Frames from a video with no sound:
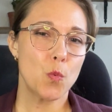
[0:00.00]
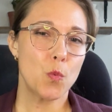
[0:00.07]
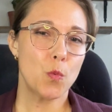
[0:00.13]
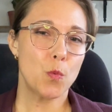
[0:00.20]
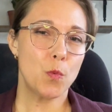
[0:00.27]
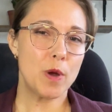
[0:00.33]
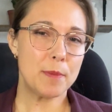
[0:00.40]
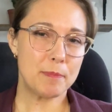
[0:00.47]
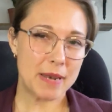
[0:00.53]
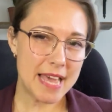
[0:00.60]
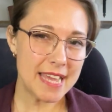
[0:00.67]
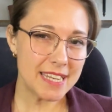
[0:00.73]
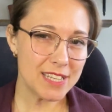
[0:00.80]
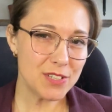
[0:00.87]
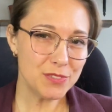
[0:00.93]
We're
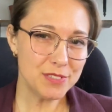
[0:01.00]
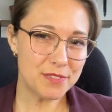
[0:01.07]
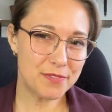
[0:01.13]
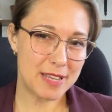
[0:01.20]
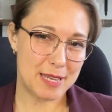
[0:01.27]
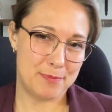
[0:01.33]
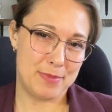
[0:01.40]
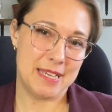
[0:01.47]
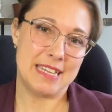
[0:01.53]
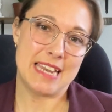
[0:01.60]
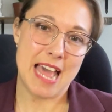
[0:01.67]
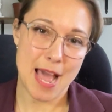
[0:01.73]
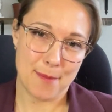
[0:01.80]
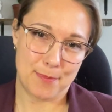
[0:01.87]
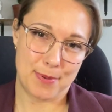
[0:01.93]
planning on developing an
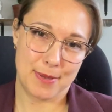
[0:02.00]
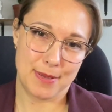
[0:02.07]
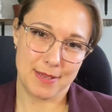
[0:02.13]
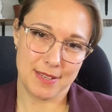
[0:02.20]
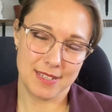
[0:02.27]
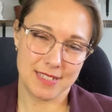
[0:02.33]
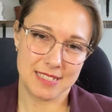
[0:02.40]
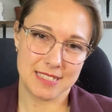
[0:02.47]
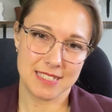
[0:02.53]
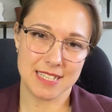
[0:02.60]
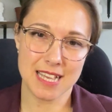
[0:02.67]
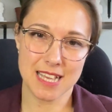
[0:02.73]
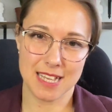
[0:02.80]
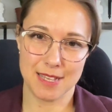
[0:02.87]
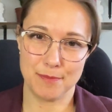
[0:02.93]
app
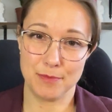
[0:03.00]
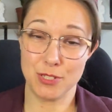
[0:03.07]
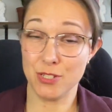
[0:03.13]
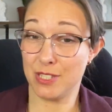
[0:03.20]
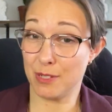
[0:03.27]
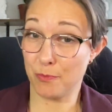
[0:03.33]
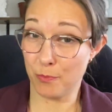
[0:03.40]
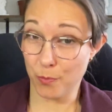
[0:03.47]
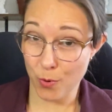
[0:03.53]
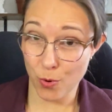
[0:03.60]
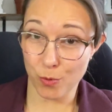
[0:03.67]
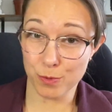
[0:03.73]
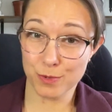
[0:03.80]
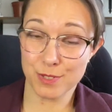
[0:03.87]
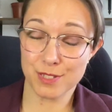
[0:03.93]
to
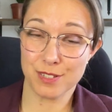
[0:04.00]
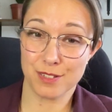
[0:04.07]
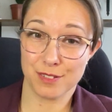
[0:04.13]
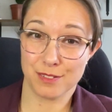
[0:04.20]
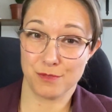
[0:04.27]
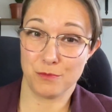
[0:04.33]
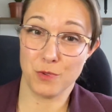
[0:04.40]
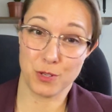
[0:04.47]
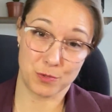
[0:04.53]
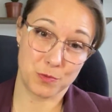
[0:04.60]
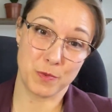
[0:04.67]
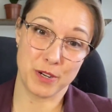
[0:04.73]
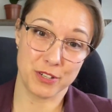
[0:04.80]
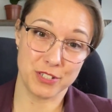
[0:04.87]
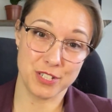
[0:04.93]
support what
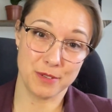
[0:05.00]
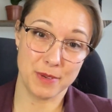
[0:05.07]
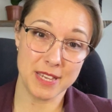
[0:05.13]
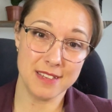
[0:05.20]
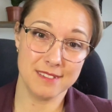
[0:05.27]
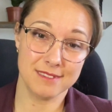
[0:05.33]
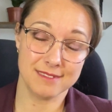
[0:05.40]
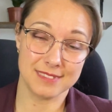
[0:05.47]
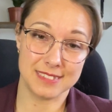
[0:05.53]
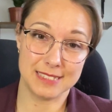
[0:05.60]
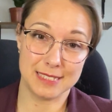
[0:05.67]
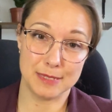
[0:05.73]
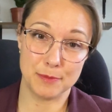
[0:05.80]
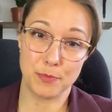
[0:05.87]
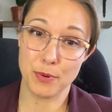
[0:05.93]
we're doing,
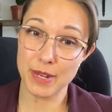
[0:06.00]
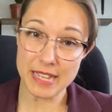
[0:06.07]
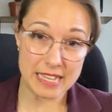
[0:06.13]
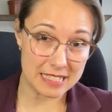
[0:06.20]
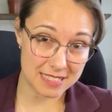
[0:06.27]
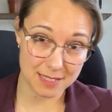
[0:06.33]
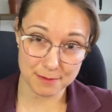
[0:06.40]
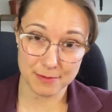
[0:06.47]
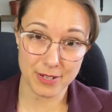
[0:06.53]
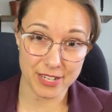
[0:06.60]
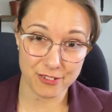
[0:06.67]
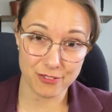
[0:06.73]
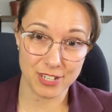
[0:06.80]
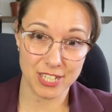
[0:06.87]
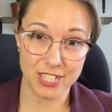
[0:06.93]
bringing some
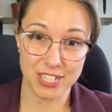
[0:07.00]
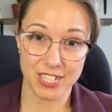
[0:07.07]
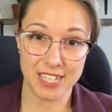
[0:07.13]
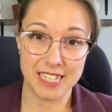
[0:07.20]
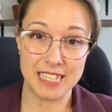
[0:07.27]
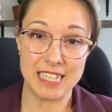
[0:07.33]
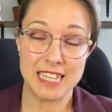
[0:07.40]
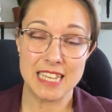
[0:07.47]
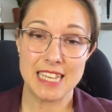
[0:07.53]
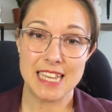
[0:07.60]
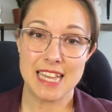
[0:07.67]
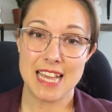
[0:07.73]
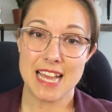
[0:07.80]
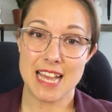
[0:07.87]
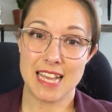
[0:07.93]
micro-learning
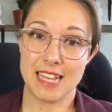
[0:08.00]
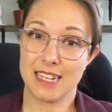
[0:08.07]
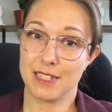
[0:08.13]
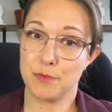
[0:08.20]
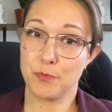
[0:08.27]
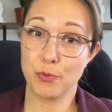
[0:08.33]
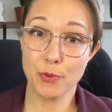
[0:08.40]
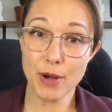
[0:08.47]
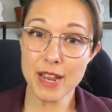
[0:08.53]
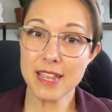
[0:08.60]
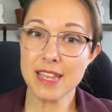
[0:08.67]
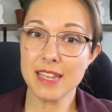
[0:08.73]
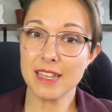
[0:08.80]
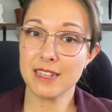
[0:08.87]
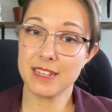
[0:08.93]
and
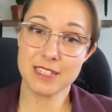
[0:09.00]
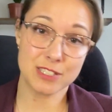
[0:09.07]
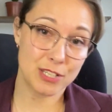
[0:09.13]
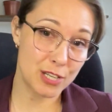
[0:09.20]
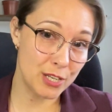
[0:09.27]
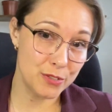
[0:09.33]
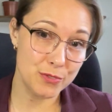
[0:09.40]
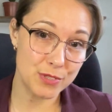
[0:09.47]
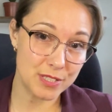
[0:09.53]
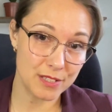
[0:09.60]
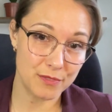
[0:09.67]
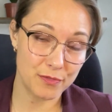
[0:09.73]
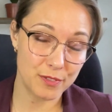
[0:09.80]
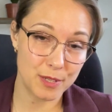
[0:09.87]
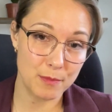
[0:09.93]
bringing an
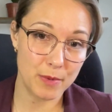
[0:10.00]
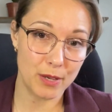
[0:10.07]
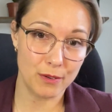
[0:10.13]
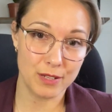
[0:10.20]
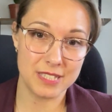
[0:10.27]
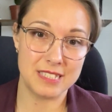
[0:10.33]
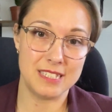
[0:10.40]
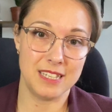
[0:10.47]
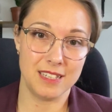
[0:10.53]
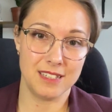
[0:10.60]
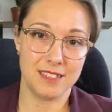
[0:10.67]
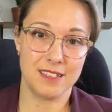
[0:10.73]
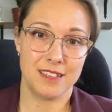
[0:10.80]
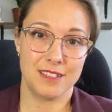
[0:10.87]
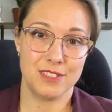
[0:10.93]
exclusive
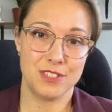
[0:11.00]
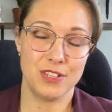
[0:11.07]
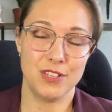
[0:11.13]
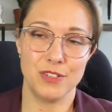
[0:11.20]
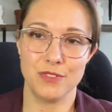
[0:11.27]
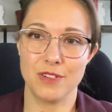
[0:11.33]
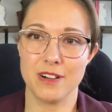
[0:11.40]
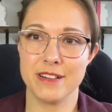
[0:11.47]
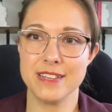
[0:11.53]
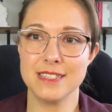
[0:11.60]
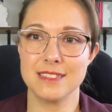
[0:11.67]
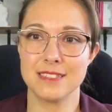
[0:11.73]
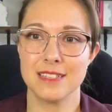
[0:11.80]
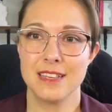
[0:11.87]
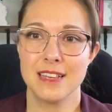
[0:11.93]
community to you
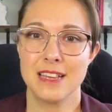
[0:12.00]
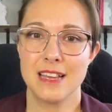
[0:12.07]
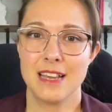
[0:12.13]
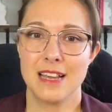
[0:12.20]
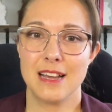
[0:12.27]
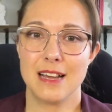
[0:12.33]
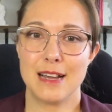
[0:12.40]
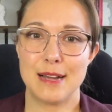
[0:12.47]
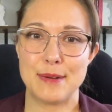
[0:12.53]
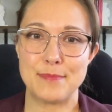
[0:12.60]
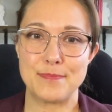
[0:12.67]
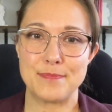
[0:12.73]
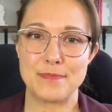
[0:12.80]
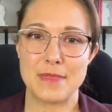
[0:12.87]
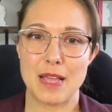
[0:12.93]
guys.
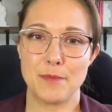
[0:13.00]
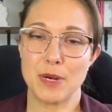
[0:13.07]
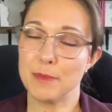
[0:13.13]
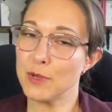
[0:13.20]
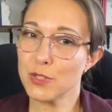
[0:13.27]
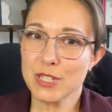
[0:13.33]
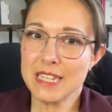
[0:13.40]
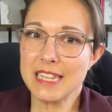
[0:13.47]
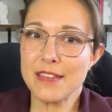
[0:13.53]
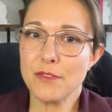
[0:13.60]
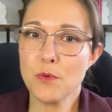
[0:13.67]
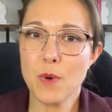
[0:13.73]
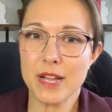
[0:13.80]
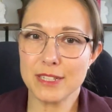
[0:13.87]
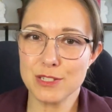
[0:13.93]
But I'm not going to give
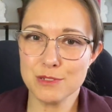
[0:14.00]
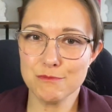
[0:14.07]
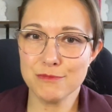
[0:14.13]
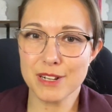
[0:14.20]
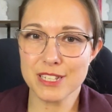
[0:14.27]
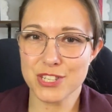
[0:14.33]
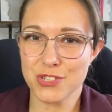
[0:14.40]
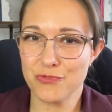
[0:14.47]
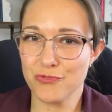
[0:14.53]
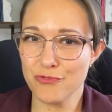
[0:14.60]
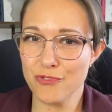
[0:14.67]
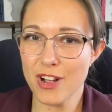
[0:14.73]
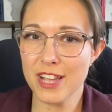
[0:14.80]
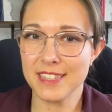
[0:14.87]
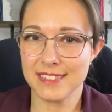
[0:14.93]
away too much
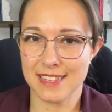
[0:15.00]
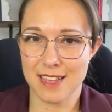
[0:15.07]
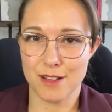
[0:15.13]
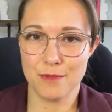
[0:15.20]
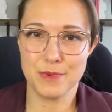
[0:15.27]
right now.